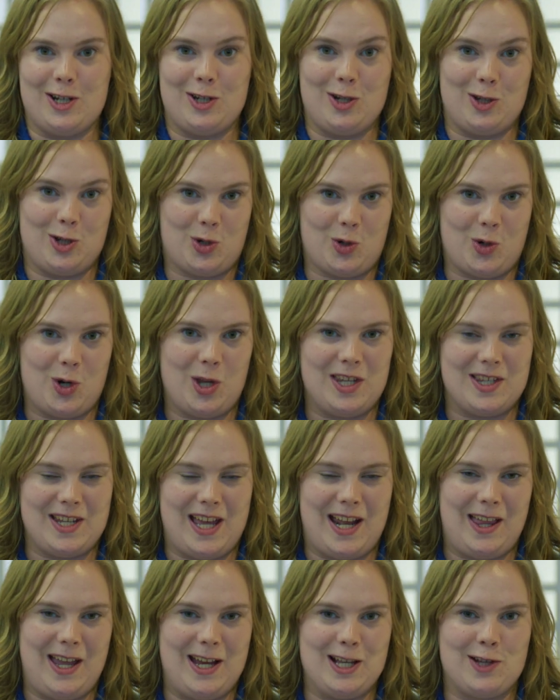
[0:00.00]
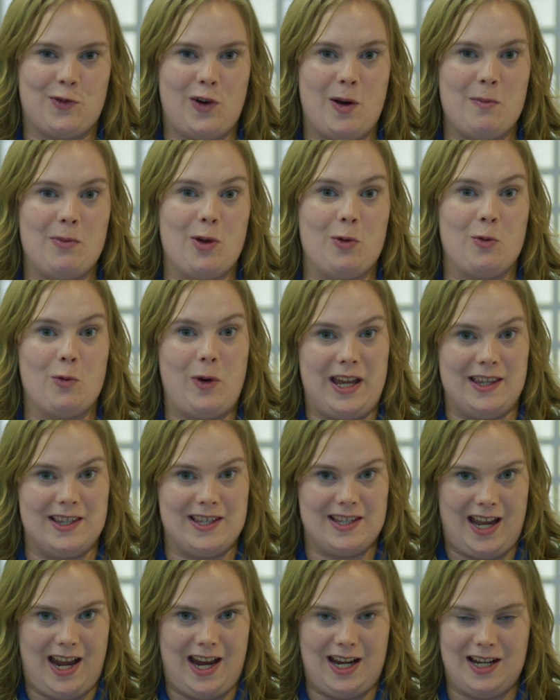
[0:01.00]
to destroy the satellites from the red
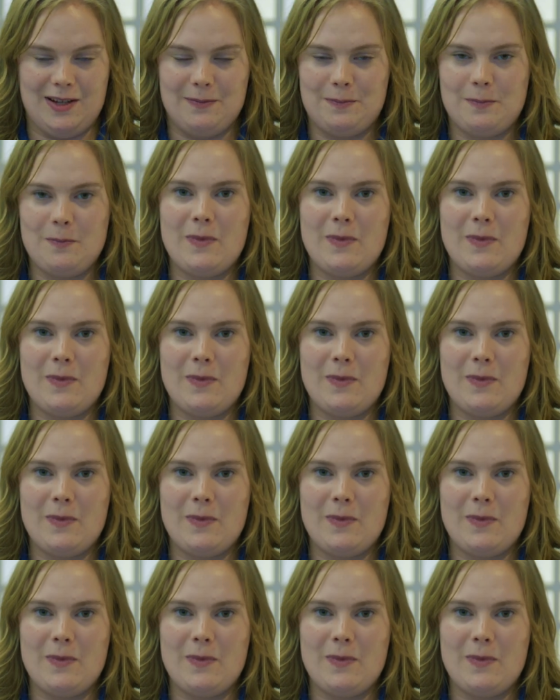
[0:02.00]
side.